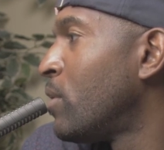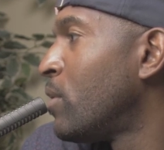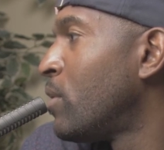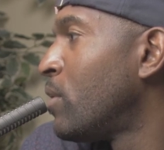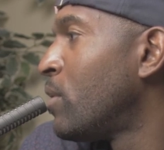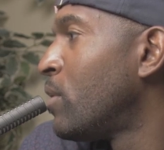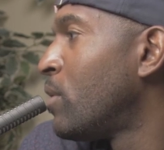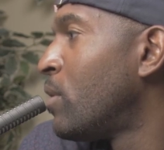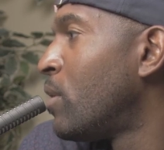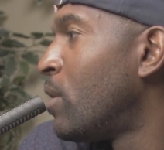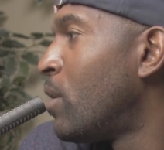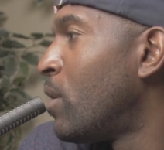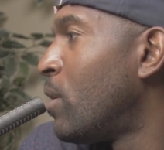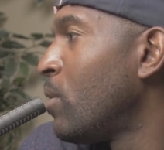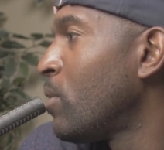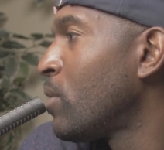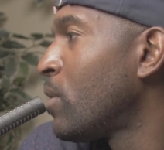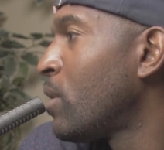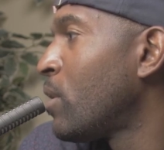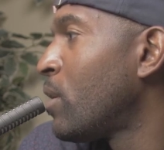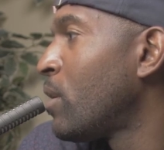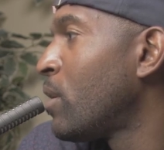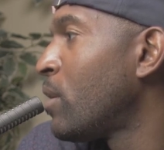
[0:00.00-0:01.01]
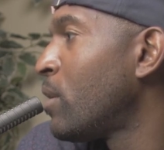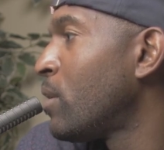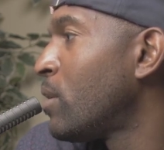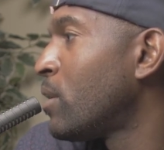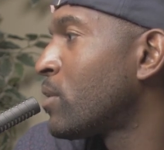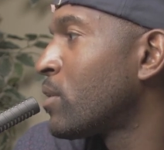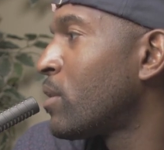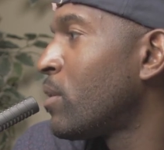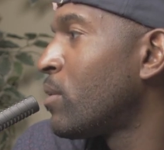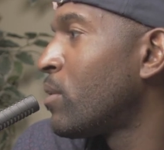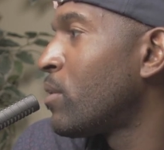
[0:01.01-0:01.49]
Hold on. Let's
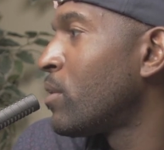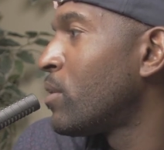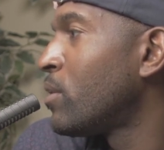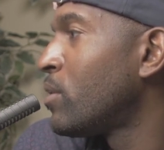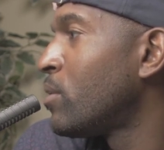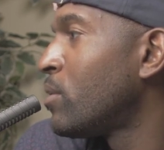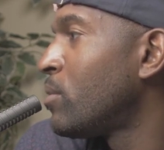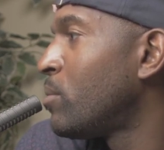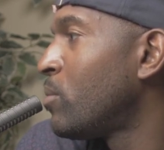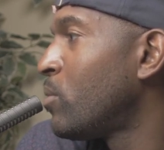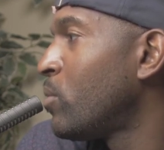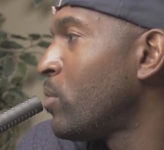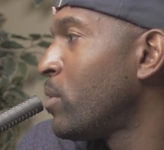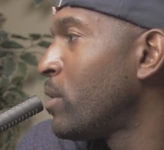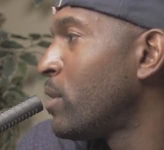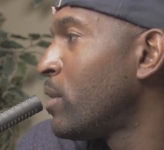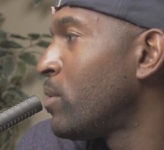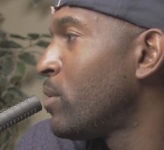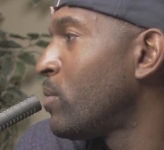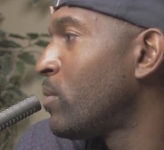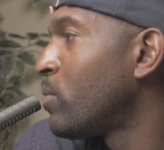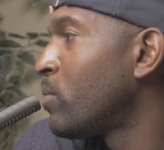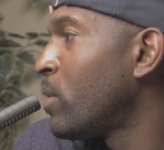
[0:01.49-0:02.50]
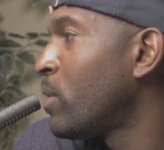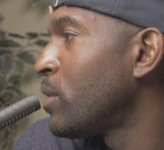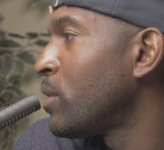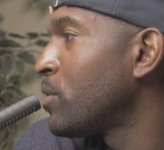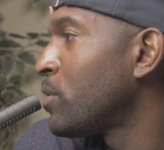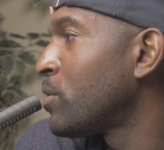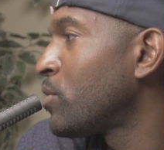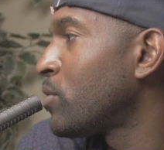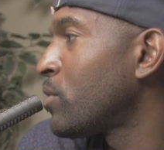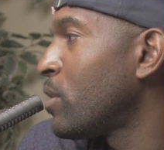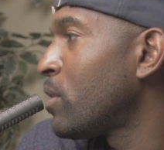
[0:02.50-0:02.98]
go to the Des Moines
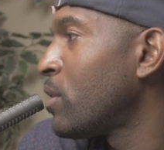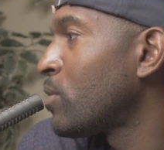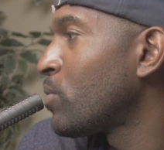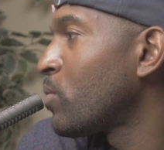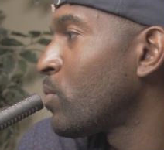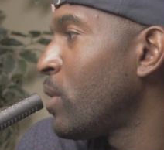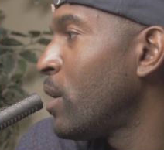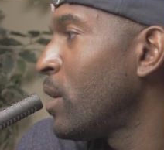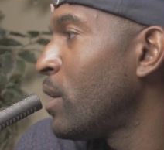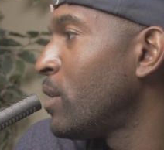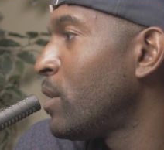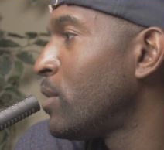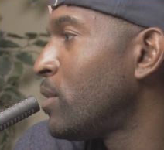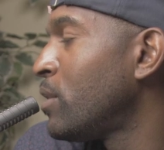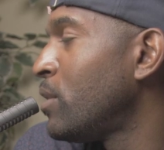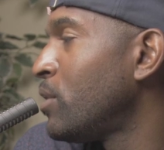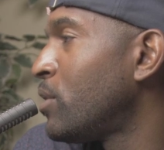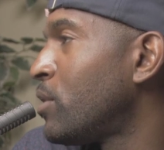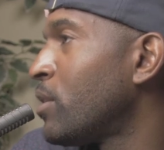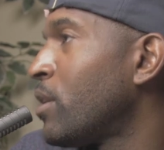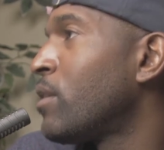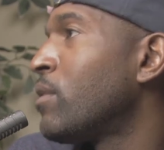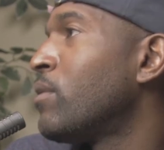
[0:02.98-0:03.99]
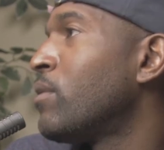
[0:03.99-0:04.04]
Registrar's YT channel.